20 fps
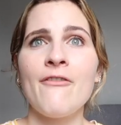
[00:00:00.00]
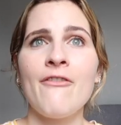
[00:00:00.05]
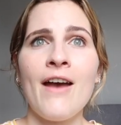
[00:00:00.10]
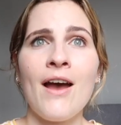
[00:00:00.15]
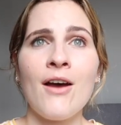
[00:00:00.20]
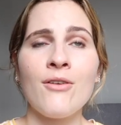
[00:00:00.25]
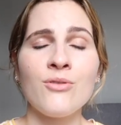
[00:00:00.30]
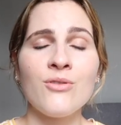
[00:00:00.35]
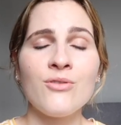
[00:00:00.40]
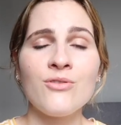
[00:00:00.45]

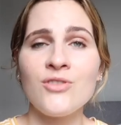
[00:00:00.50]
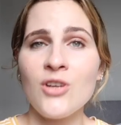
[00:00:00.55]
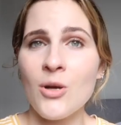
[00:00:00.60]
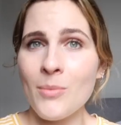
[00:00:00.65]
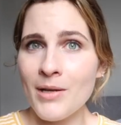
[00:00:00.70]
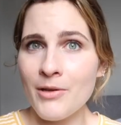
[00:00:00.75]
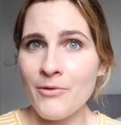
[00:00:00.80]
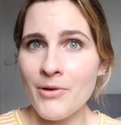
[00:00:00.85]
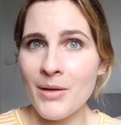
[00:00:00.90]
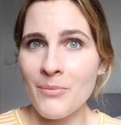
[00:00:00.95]
found so
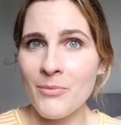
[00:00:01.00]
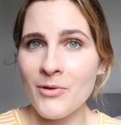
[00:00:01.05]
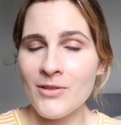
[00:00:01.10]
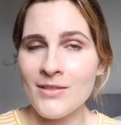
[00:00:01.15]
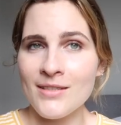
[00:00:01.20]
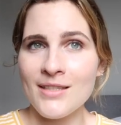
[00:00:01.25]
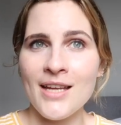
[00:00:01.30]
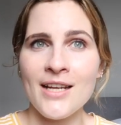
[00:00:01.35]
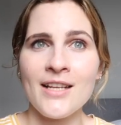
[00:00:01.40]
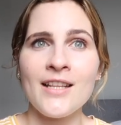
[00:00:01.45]
many great
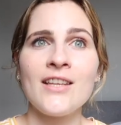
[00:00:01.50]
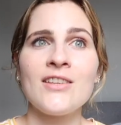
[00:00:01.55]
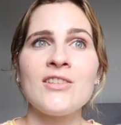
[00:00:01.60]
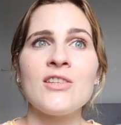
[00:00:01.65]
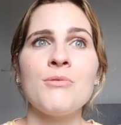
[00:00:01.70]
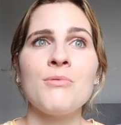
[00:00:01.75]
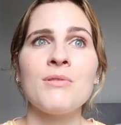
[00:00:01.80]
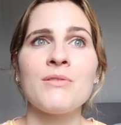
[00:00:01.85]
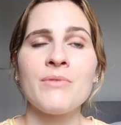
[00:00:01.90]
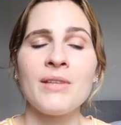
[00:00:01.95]
books there that
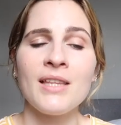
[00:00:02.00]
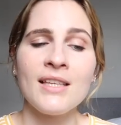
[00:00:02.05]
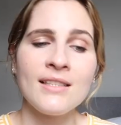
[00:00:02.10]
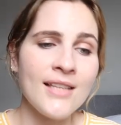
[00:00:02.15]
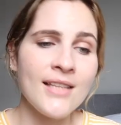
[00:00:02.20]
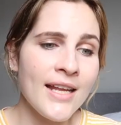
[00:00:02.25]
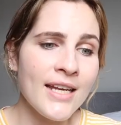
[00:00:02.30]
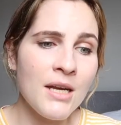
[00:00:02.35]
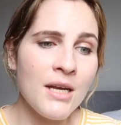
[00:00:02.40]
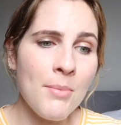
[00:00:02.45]
she was really
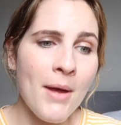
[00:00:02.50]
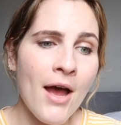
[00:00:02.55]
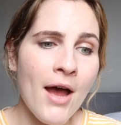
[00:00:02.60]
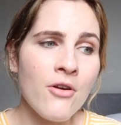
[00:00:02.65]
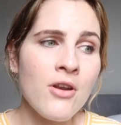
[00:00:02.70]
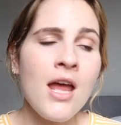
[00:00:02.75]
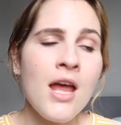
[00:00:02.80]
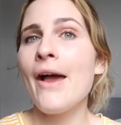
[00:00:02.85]
excited about.